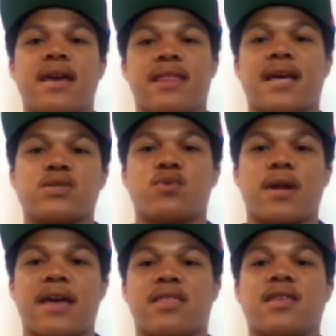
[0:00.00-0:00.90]
and that's
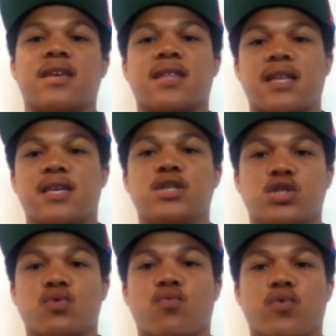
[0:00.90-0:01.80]
what I think that he
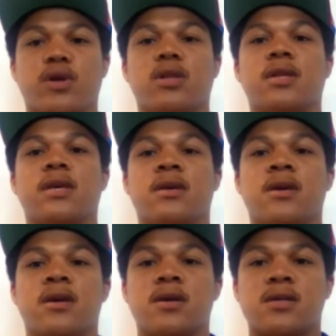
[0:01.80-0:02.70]
should
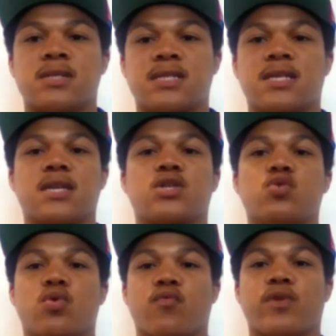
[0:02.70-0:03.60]
really stick
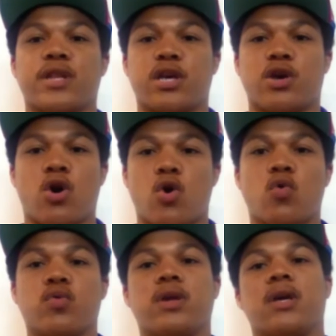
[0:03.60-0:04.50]
to and really
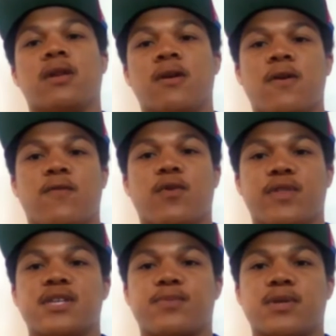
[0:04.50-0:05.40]
hone in for
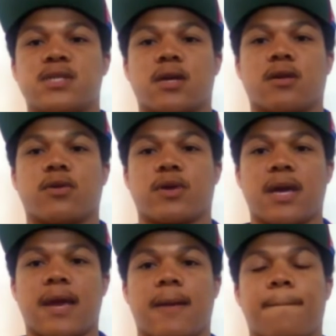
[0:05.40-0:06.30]
this particular
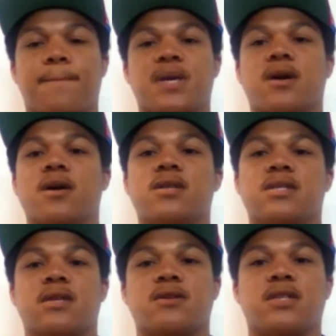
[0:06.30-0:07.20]
game,
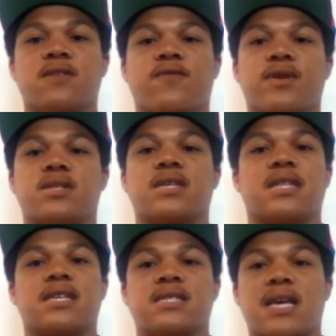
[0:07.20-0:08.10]
because their defense
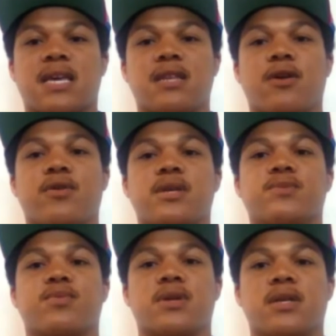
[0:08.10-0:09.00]
and their secondary
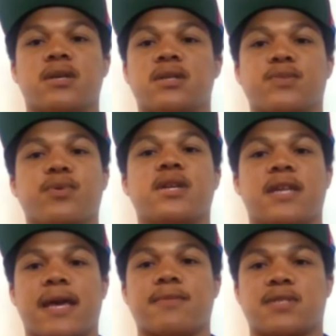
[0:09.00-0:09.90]
is pretty
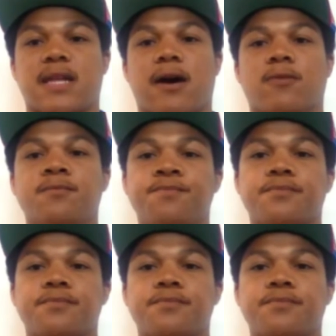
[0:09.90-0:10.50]
damn stout.